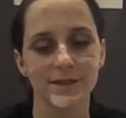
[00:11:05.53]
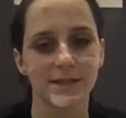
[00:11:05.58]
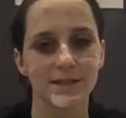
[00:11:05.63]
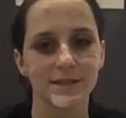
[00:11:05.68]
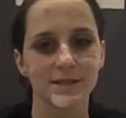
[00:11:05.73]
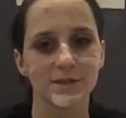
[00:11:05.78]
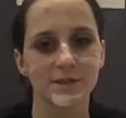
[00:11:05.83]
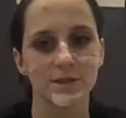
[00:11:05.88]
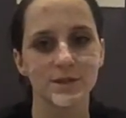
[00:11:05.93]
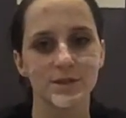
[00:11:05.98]

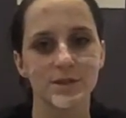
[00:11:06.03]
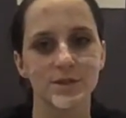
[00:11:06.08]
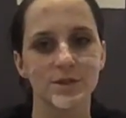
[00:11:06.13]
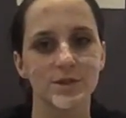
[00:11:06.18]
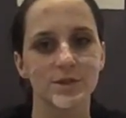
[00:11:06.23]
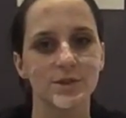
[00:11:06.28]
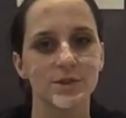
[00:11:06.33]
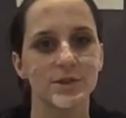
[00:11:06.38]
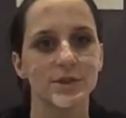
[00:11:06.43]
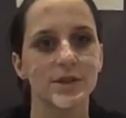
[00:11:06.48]
It's not
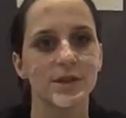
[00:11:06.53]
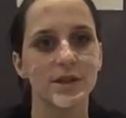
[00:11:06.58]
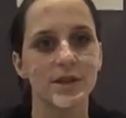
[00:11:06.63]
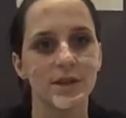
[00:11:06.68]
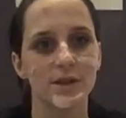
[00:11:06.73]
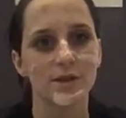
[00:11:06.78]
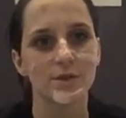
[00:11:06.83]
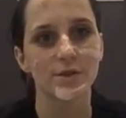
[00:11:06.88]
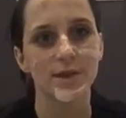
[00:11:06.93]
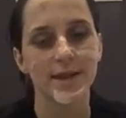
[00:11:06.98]
too
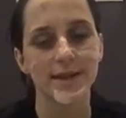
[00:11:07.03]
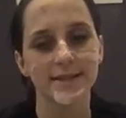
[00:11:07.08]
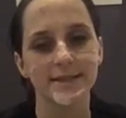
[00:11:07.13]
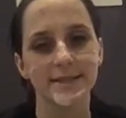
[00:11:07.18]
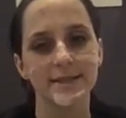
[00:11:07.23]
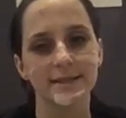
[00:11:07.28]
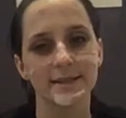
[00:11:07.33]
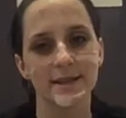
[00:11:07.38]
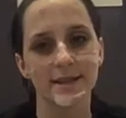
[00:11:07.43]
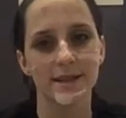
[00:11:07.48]

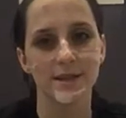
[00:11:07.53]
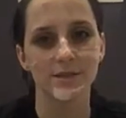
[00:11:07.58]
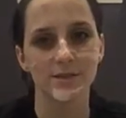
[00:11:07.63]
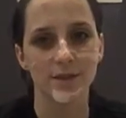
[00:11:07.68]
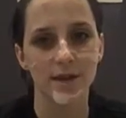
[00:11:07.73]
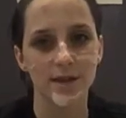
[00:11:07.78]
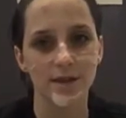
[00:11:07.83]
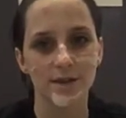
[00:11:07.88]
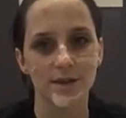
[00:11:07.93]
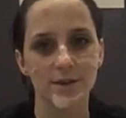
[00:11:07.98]
crazy like your
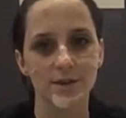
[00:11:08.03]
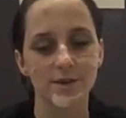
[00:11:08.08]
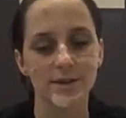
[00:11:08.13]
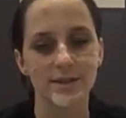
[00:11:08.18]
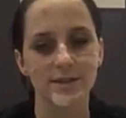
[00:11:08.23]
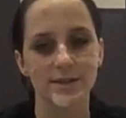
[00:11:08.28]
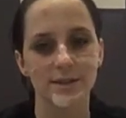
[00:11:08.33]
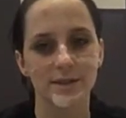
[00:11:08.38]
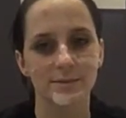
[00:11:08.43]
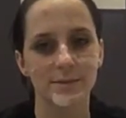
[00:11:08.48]
retinol
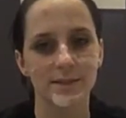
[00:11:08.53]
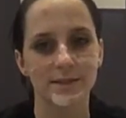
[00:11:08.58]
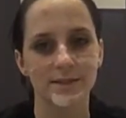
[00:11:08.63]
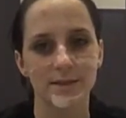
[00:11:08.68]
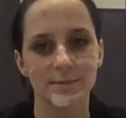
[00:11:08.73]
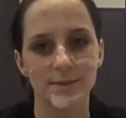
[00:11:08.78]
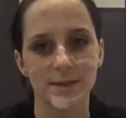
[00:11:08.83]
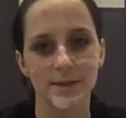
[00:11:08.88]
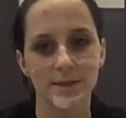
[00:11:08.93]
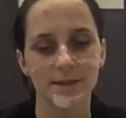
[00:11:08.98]
is going to be
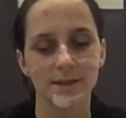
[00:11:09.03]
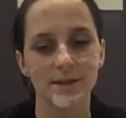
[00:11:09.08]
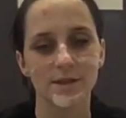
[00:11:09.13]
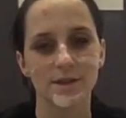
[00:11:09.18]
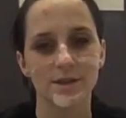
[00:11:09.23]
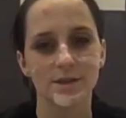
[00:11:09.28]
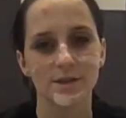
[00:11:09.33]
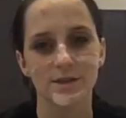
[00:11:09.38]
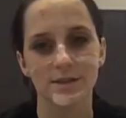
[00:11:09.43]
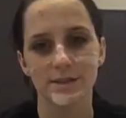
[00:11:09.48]
something that you
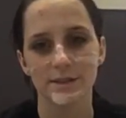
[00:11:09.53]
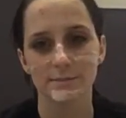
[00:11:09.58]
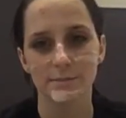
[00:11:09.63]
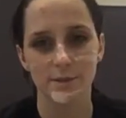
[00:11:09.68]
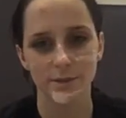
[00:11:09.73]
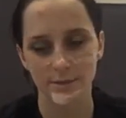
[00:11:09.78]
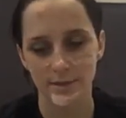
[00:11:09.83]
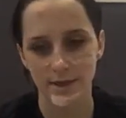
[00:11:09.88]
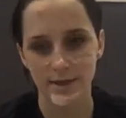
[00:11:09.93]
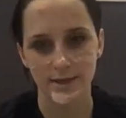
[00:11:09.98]
can use in
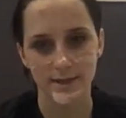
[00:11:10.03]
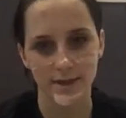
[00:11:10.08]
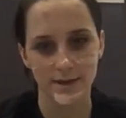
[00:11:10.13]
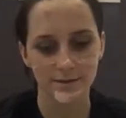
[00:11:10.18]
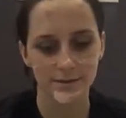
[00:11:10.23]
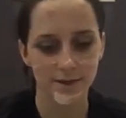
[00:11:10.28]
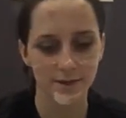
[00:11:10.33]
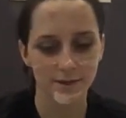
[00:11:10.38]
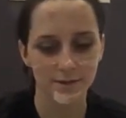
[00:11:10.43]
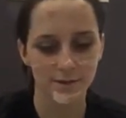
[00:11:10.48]
between that
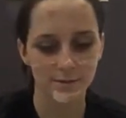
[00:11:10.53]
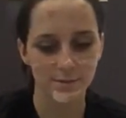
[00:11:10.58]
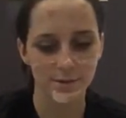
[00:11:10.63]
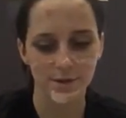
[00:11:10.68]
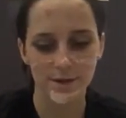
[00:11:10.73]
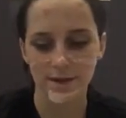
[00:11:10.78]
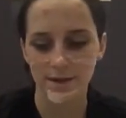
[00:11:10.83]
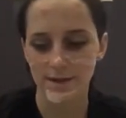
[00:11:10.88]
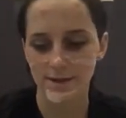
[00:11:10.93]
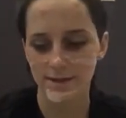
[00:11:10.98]
retinol
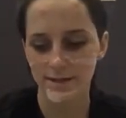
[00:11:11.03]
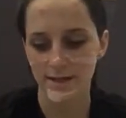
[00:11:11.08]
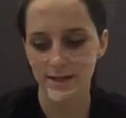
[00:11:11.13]
product